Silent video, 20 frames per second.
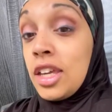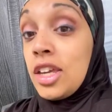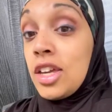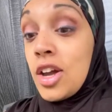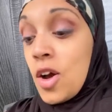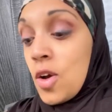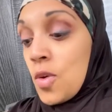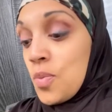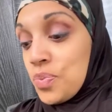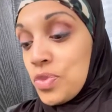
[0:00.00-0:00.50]

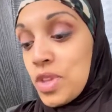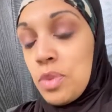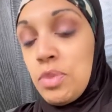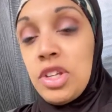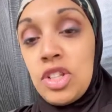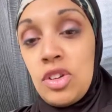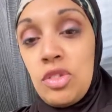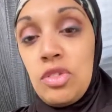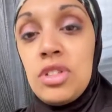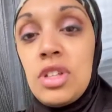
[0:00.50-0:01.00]
yo, let me
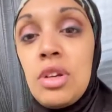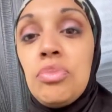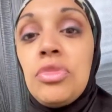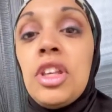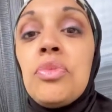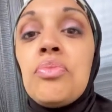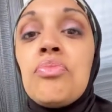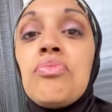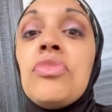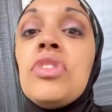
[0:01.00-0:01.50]
show you
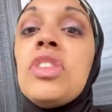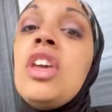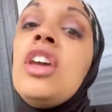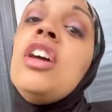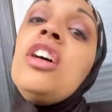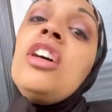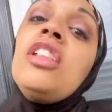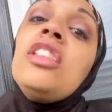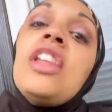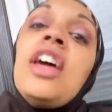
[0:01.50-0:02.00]
something.
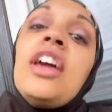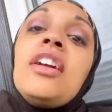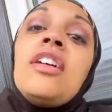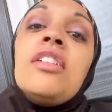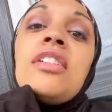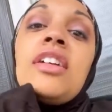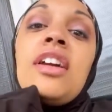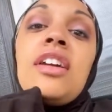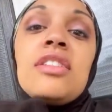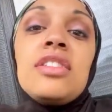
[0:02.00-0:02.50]
Like,
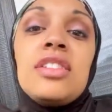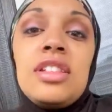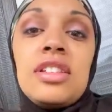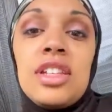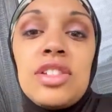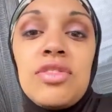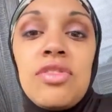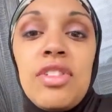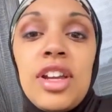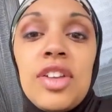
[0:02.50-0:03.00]
okay, you see
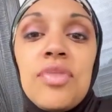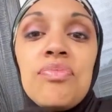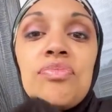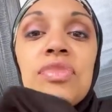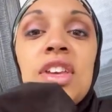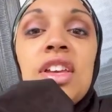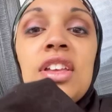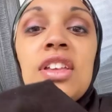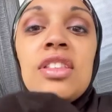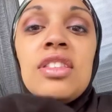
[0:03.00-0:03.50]
this, right?
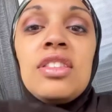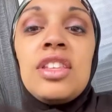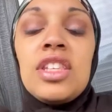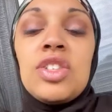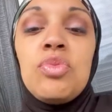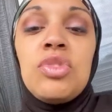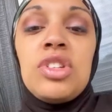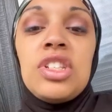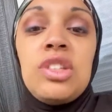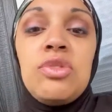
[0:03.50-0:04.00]
This
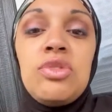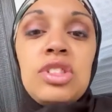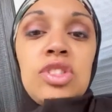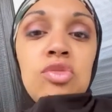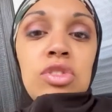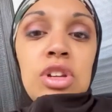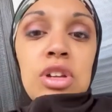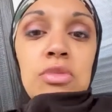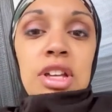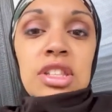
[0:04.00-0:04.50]
is what she was
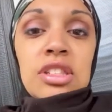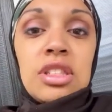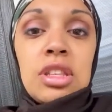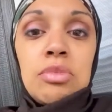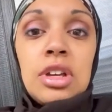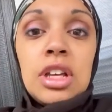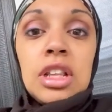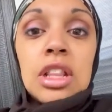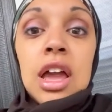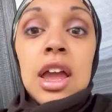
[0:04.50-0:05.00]
doing in my
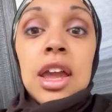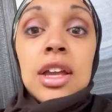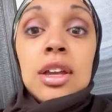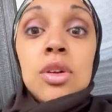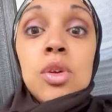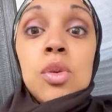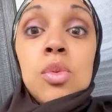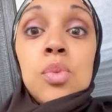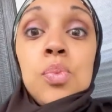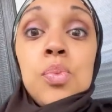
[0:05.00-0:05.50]
stomach,
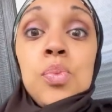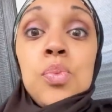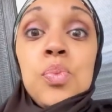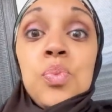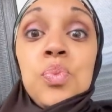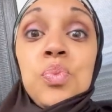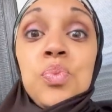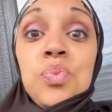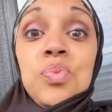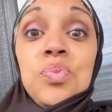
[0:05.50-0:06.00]

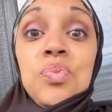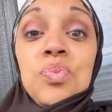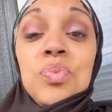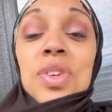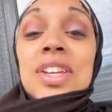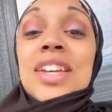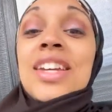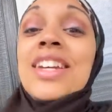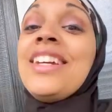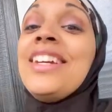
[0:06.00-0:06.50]

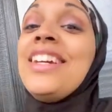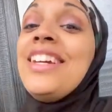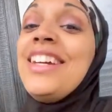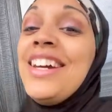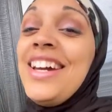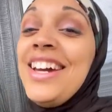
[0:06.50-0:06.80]
like.